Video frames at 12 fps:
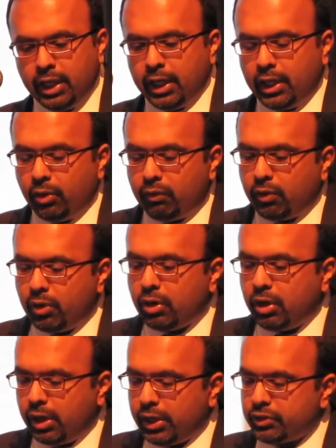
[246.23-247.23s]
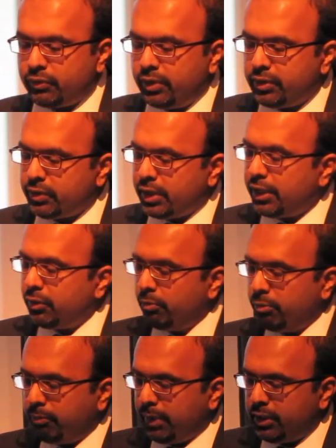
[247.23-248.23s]
and overall cost for the assigned
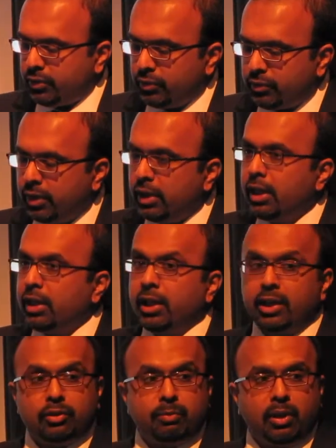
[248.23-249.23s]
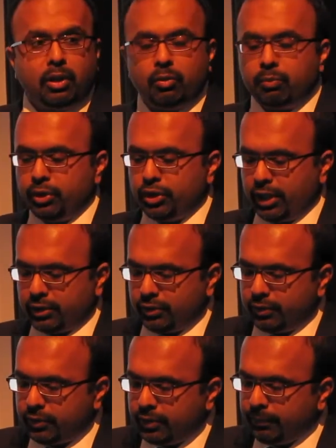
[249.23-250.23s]
group of patients that is below
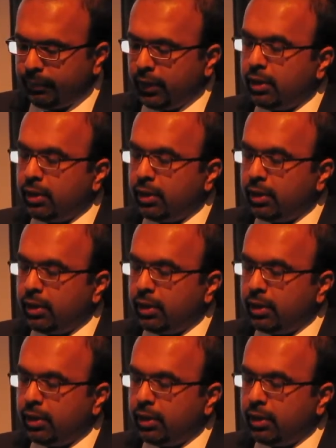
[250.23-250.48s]
projections.